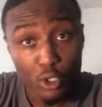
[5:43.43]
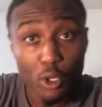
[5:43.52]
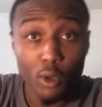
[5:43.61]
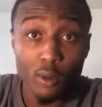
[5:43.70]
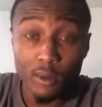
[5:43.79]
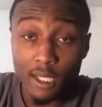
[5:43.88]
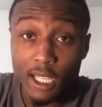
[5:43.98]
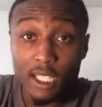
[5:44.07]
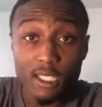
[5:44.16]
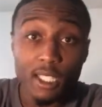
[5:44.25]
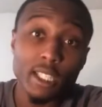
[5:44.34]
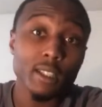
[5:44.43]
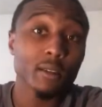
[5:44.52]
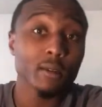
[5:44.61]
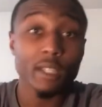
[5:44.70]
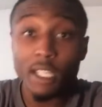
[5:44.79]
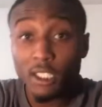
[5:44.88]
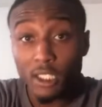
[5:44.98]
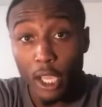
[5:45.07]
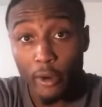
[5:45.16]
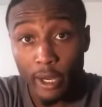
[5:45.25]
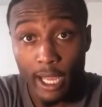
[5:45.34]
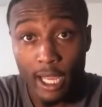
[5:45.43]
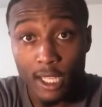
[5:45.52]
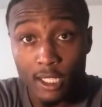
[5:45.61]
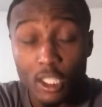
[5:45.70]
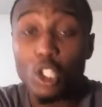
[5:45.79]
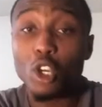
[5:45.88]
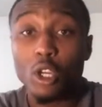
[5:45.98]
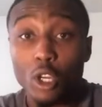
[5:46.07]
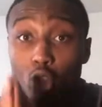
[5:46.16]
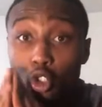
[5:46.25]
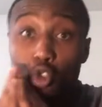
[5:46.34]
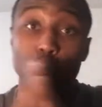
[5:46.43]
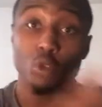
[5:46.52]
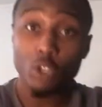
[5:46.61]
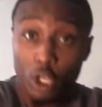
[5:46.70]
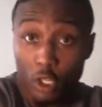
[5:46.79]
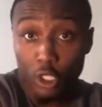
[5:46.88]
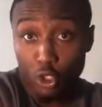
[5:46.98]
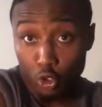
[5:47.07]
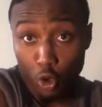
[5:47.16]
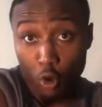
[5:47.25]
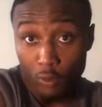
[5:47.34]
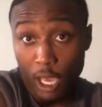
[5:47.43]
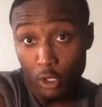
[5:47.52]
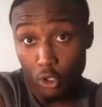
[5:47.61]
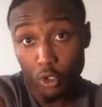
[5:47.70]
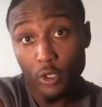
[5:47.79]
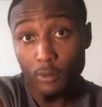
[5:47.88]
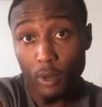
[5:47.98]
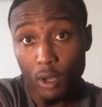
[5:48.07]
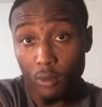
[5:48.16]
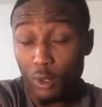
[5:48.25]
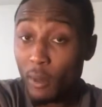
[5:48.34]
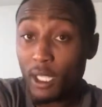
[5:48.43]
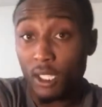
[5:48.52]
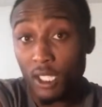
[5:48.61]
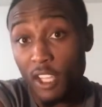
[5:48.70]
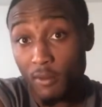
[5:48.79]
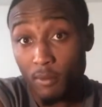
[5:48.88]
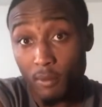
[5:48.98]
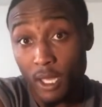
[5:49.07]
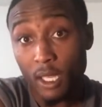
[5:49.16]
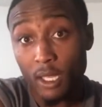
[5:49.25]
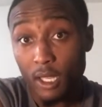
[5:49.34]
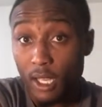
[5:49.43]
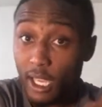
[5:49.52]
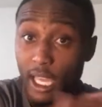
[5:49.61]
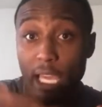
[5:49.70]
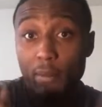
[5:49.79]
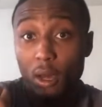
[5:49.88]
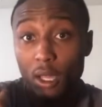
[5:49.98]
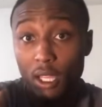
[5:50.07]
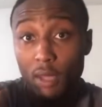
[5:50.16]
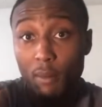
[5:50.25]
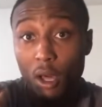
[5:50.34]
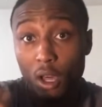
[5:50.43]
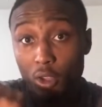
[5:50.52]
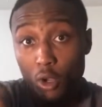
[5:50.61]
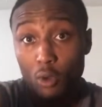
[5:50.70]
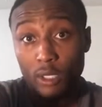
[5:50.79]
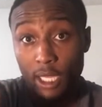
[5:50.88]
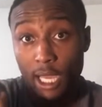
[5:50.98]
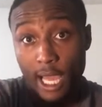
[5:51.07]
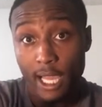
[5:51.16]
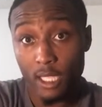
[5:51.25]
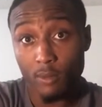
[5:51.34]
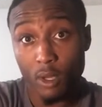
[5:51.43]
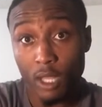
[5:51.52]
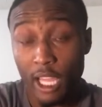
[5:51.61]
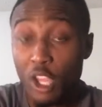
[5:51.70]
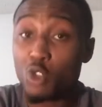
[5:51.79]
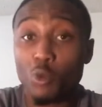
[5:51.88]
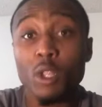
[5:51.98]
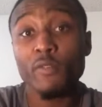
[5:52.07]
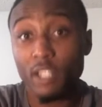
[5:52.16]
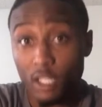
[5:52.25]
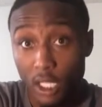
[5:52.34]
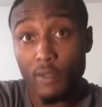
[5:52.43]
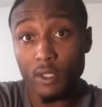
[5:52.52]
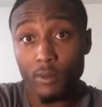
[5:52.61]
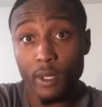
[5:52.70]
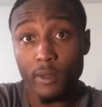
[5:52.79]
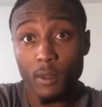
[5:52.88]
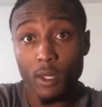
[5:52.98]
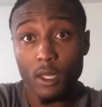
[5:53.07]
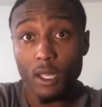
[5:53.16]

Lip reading: So this nigga, his scary ass, literally drove down the street, bro. We're about to leave me and my other old nigga ass, bro. Like, he's really finna leave it, bro.